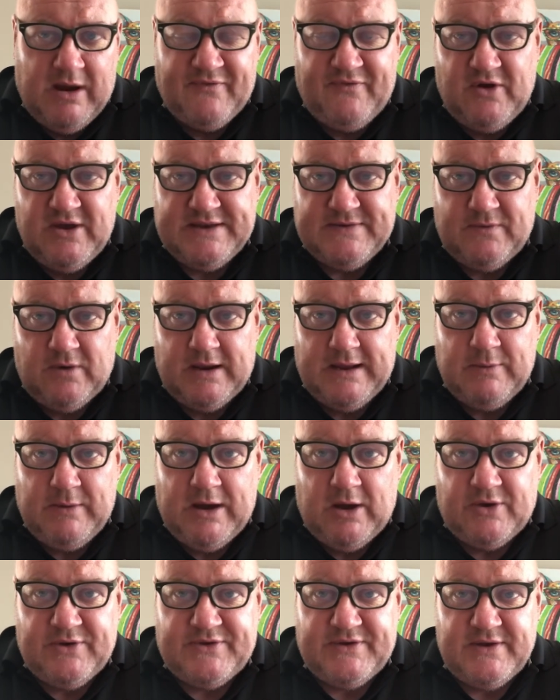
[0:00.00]
I
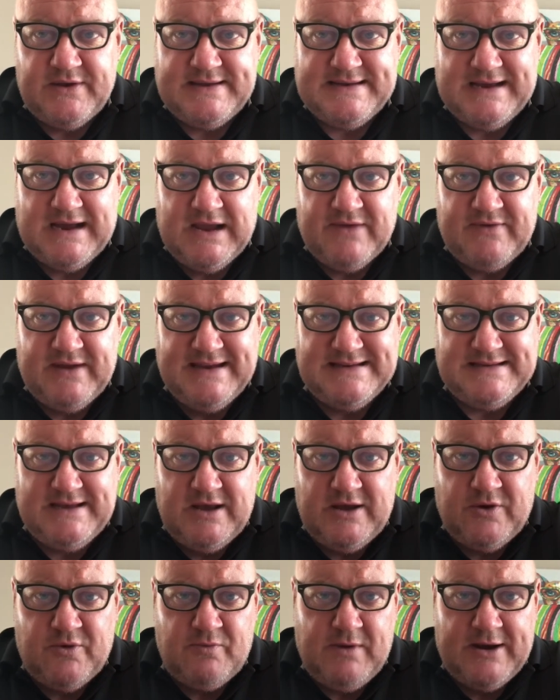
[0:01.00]
went on to Thai Visa
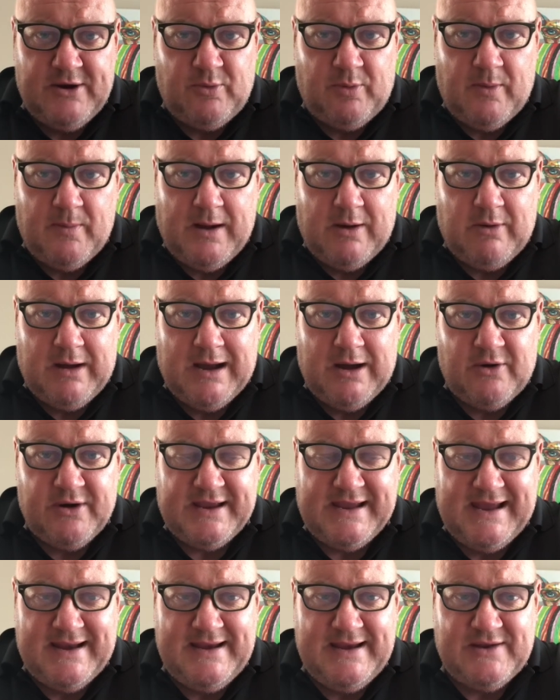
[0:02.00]
and read up about how
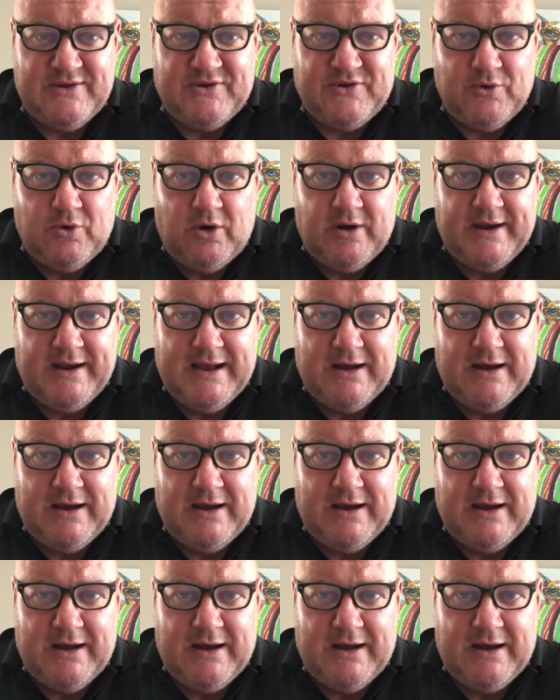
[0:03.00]
to get it and so on,